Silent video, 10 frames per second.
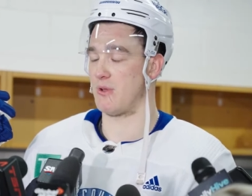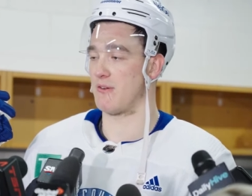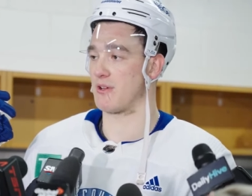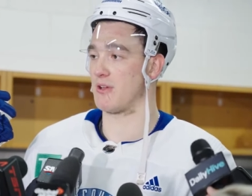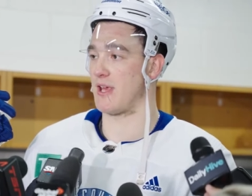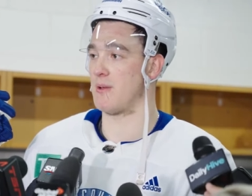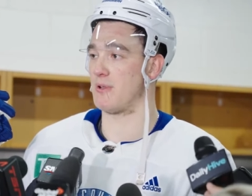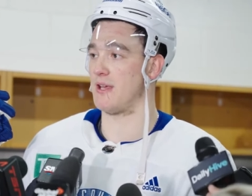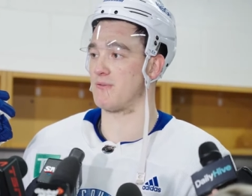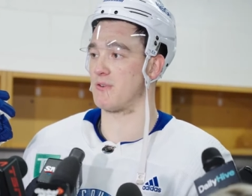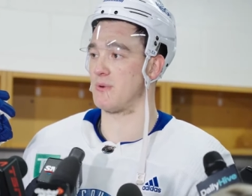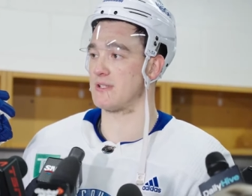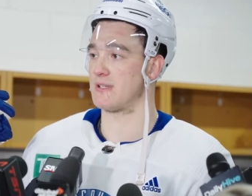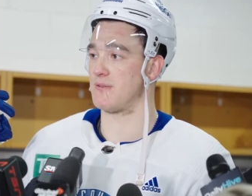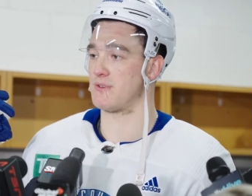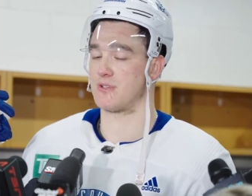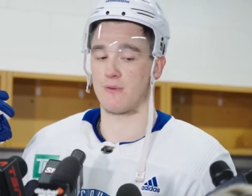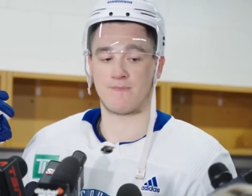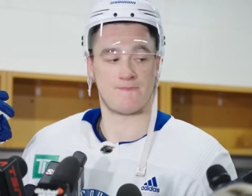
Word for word: We have a good game plan for Wednesday for sure.